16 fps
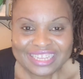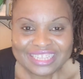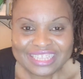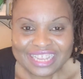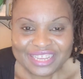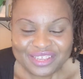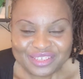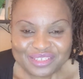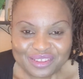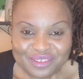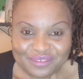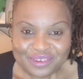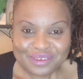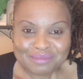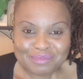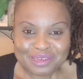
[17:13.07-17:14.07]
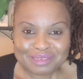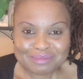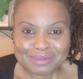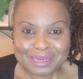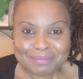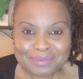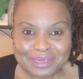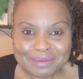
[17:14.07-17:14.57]
Thank you so very much,
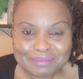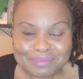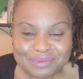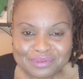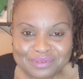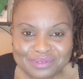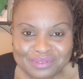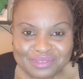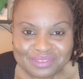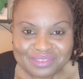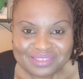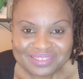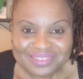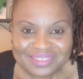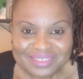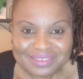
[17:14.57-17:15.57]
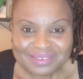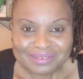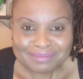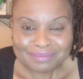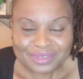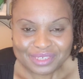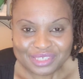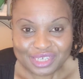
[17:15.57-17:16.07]
my people.
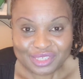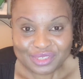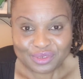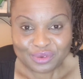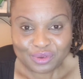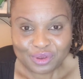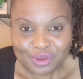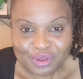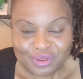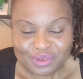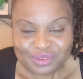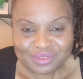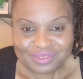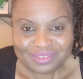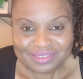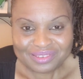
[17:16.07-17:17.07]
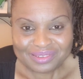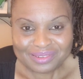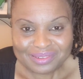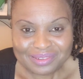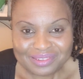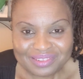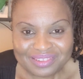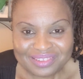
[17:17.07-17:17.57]
Appreciate you all.
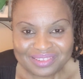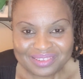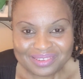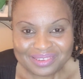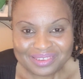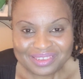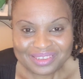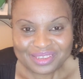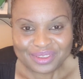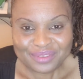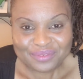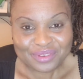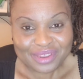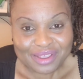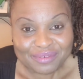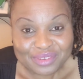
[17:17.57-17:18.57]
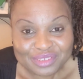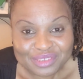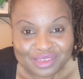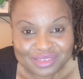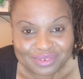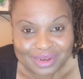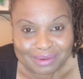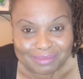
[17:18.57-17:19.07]
If you haven't
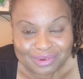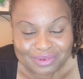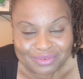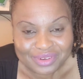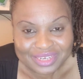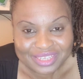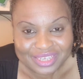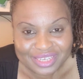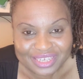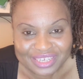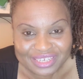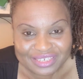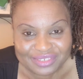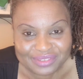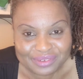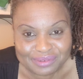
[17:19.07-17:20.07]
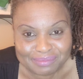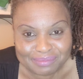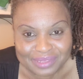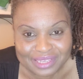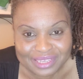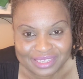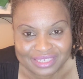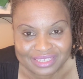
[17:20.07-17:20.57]
subscribed already, could you
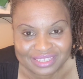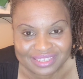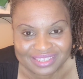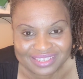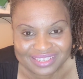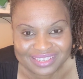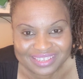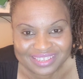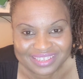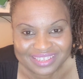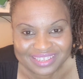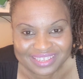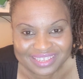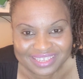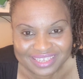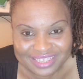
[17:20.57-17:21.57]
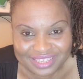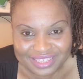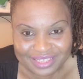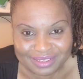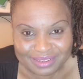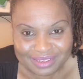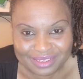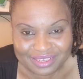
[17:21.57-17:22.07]
please hit
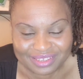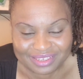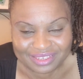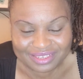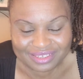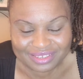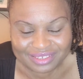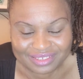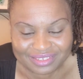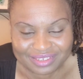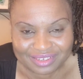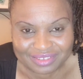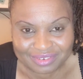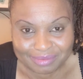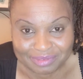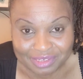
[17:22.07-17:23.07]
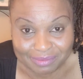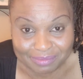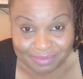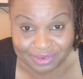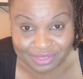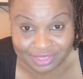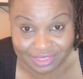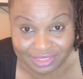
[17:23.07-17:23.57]
the subscription
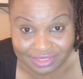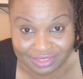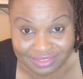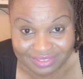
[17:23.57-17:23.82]
button